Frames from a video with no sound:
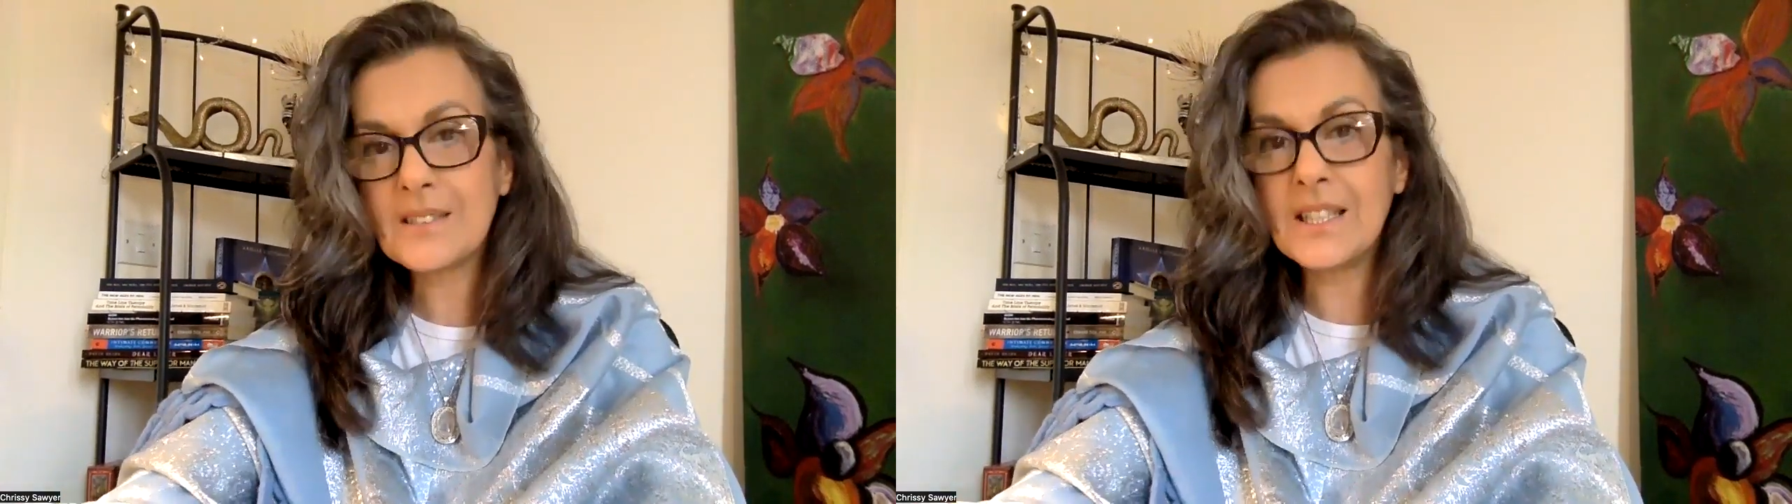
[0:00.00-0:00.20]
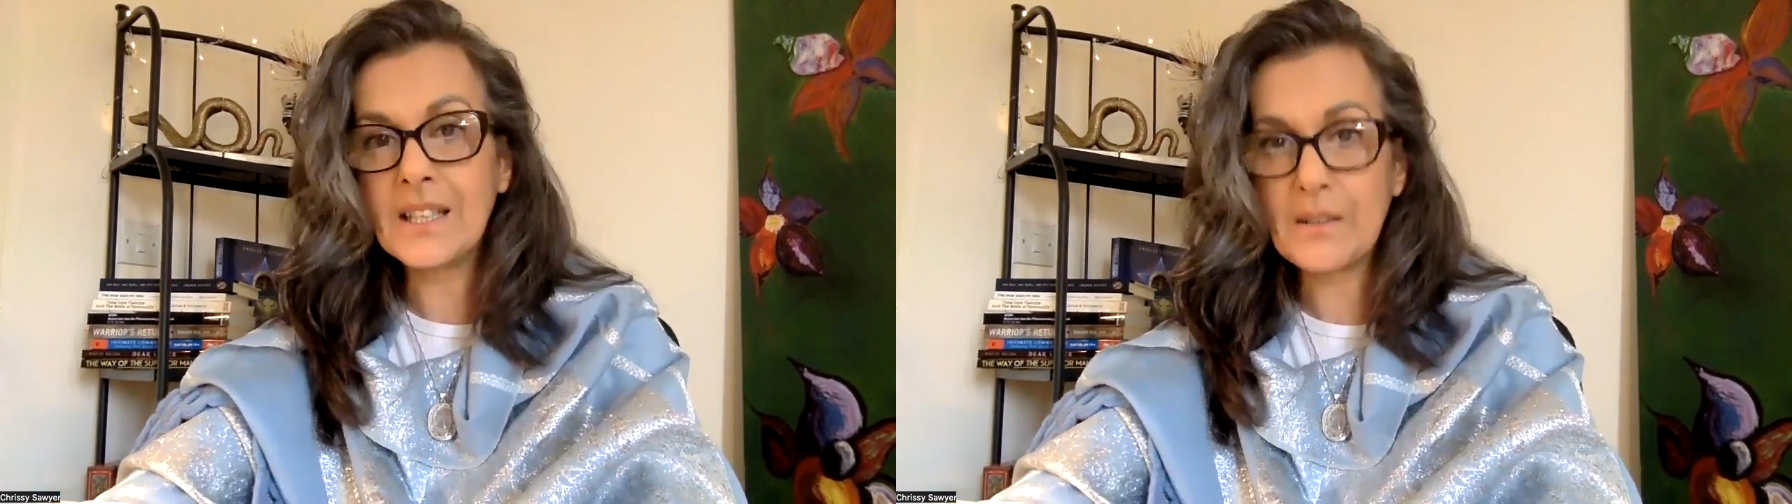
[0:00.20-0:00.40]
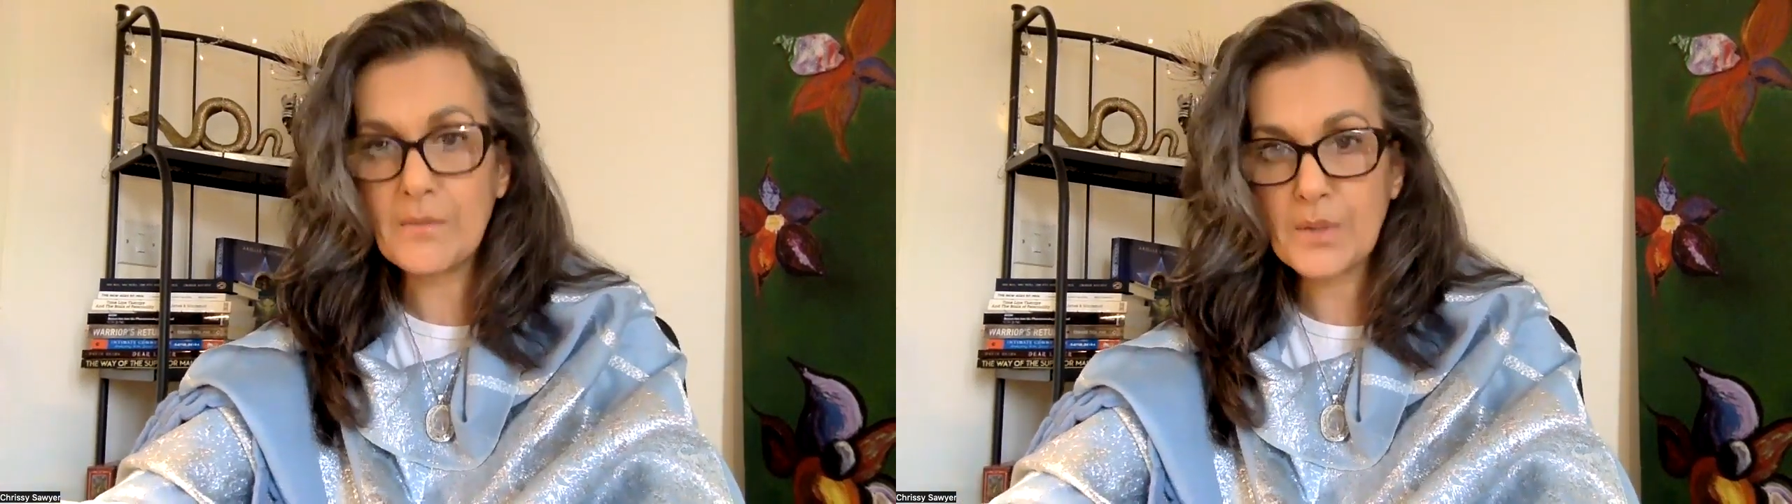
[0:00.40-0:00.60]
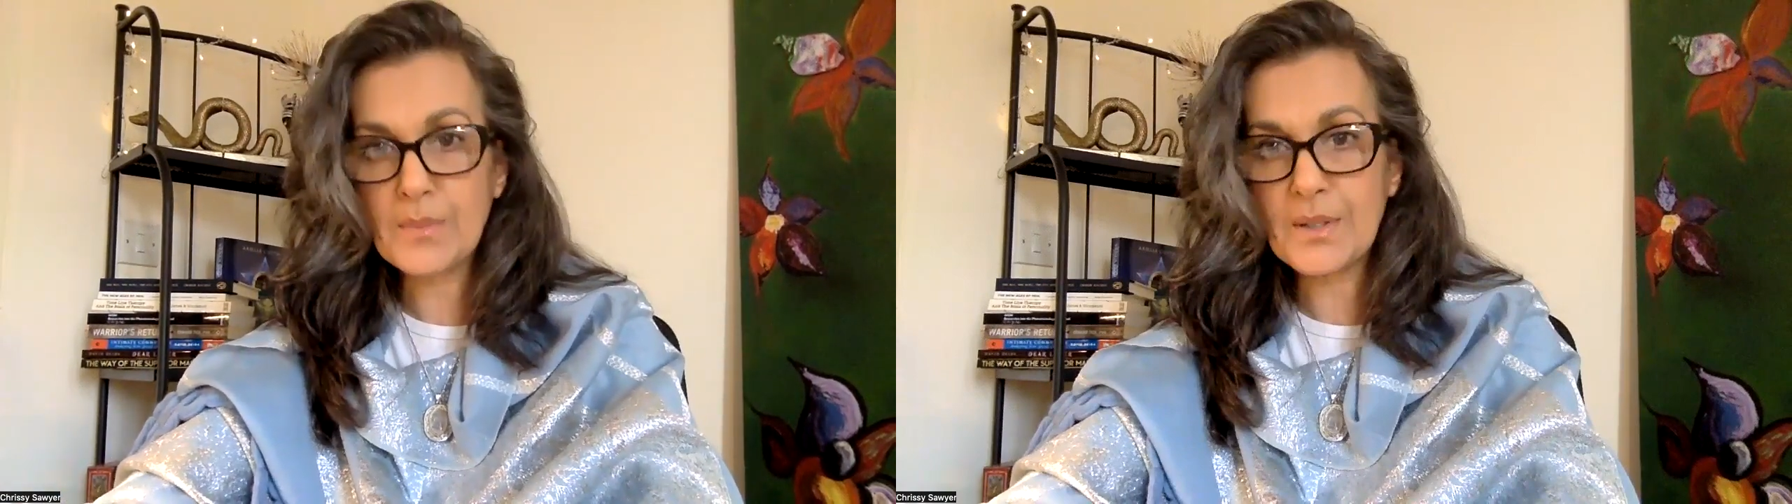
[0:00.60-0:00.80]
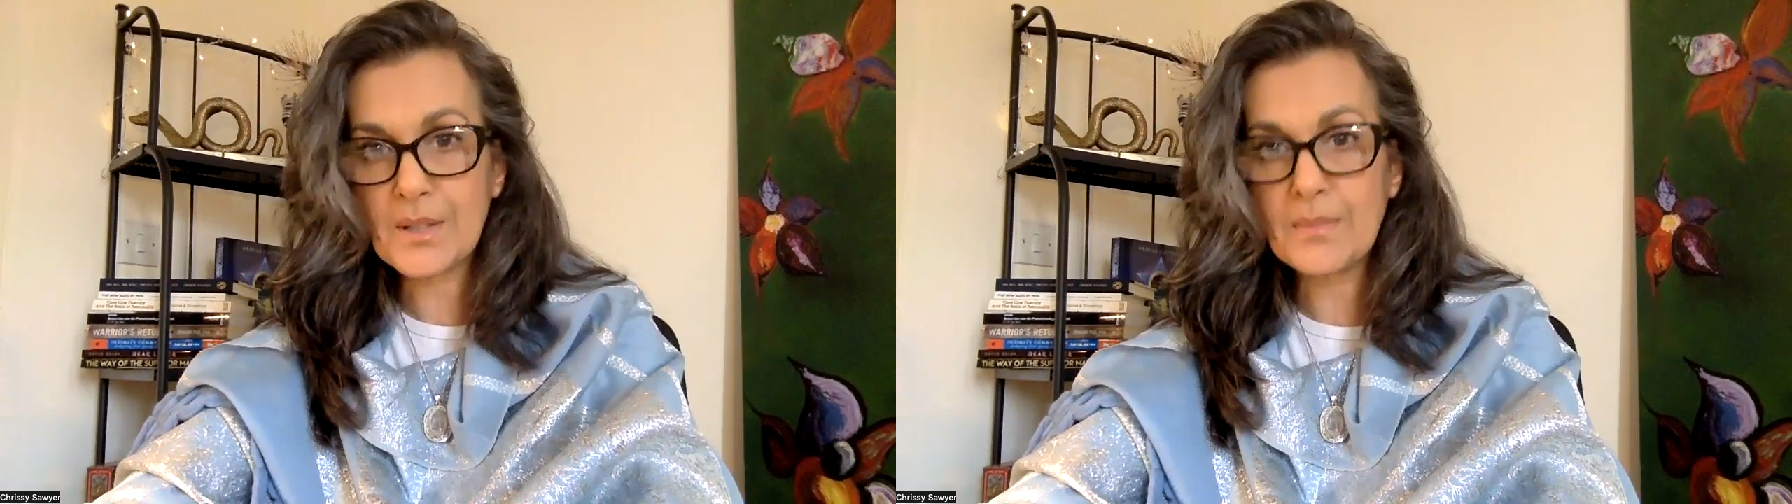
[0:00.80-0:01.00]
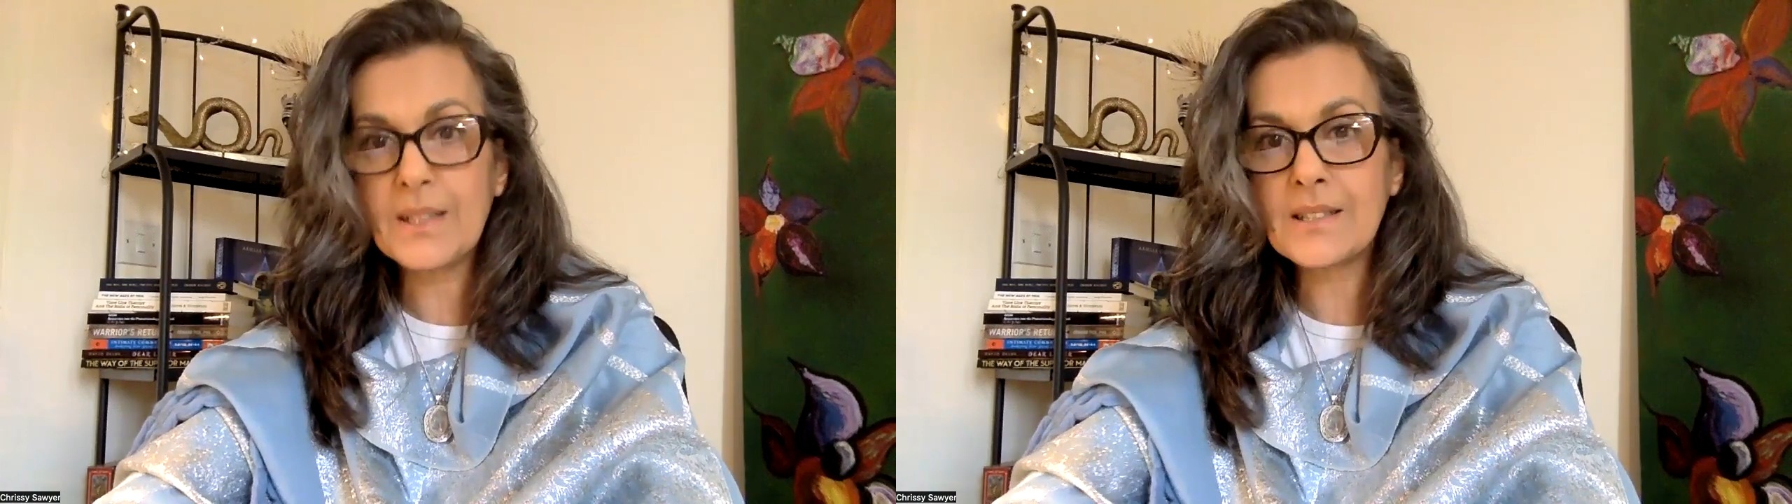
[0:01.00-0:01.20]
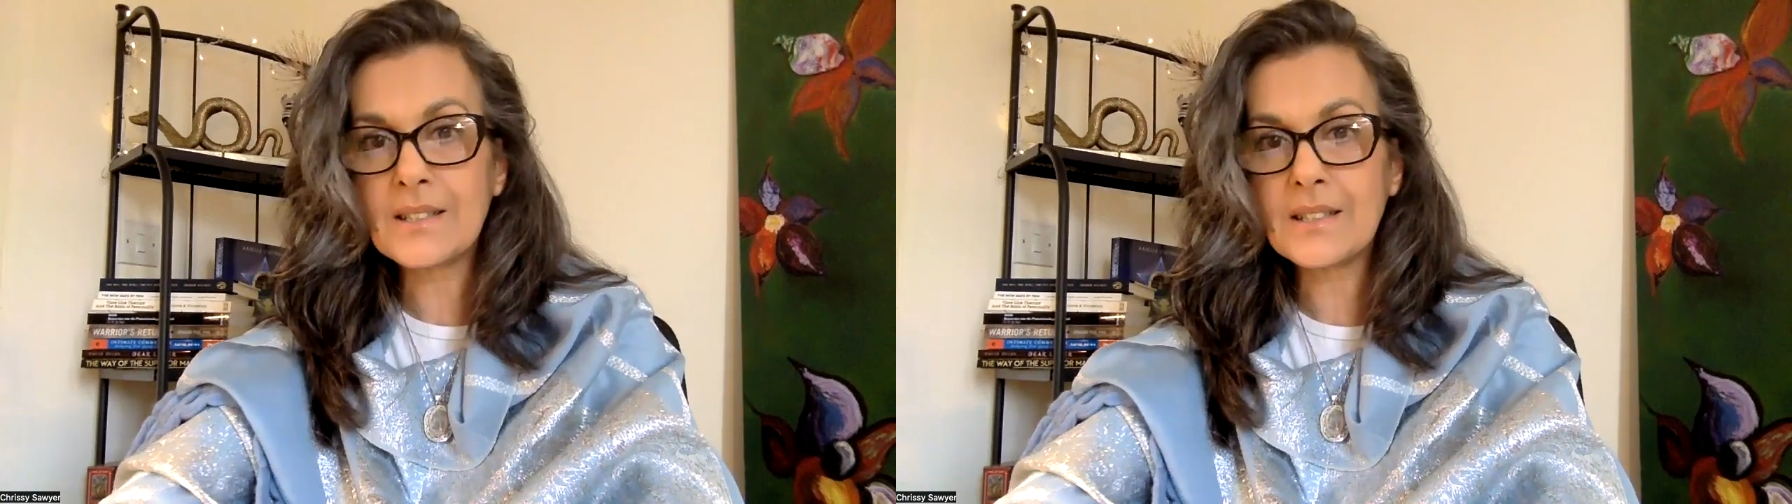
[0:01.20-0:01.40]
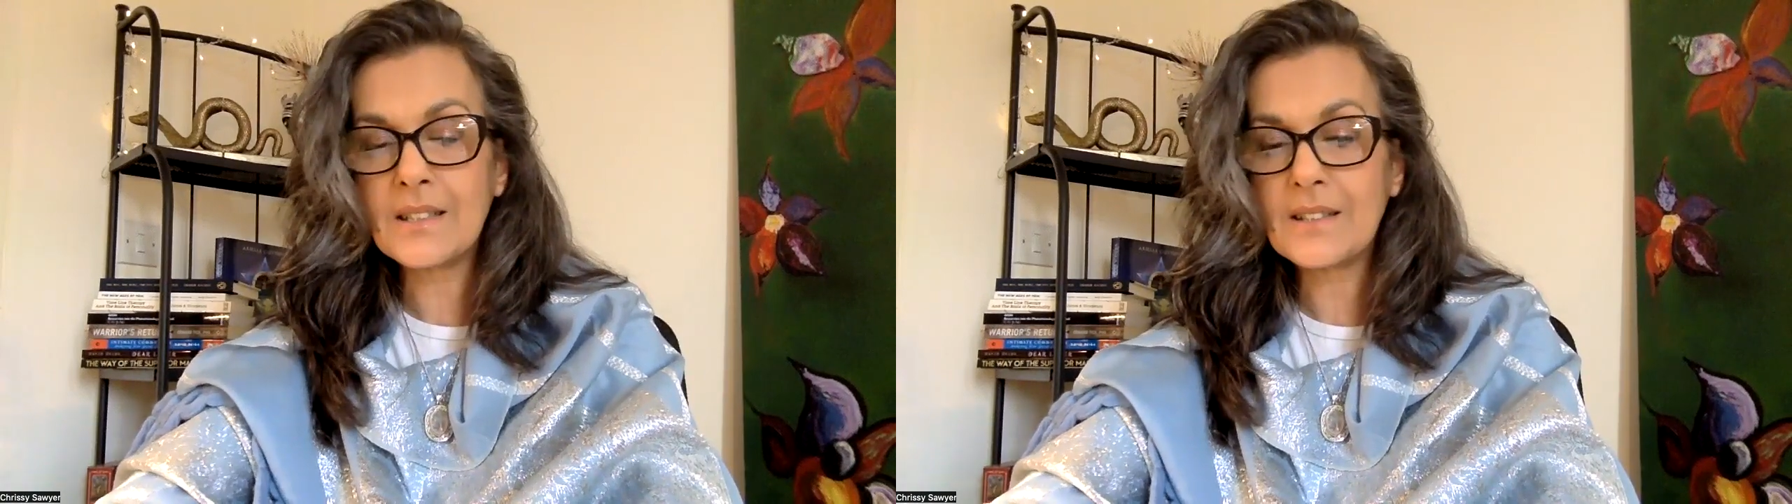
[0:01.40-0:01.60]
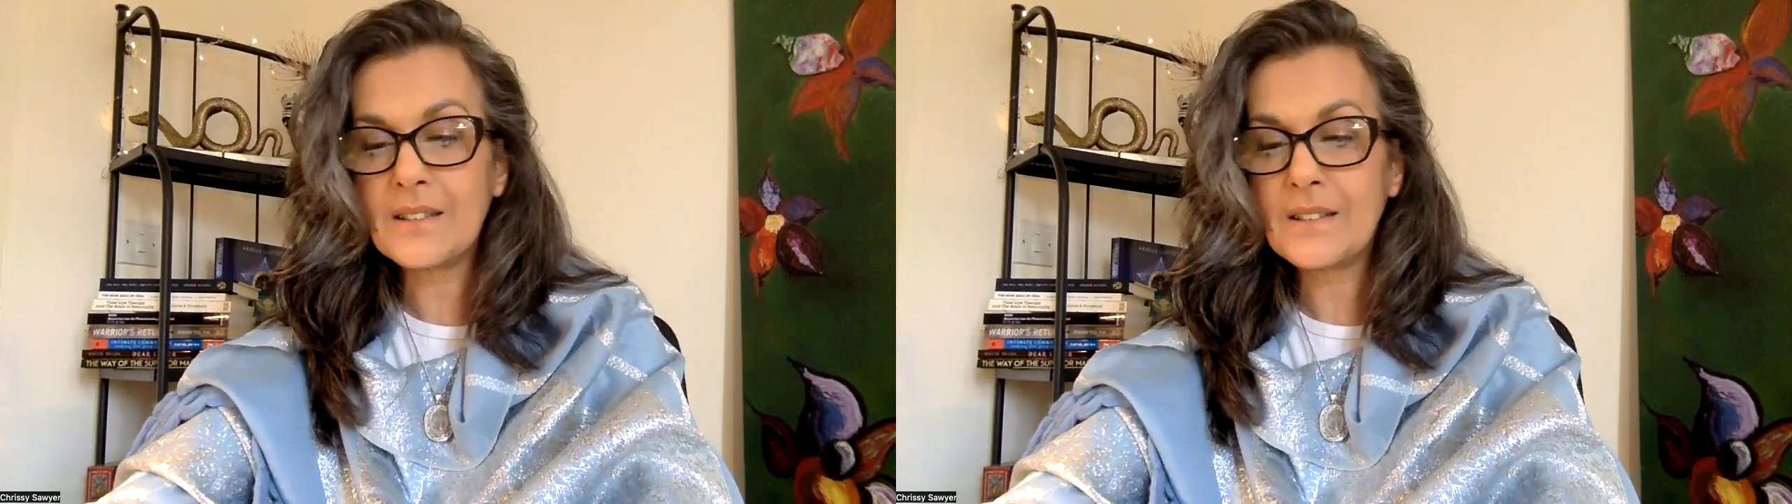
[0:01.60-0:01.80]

taking responsibility.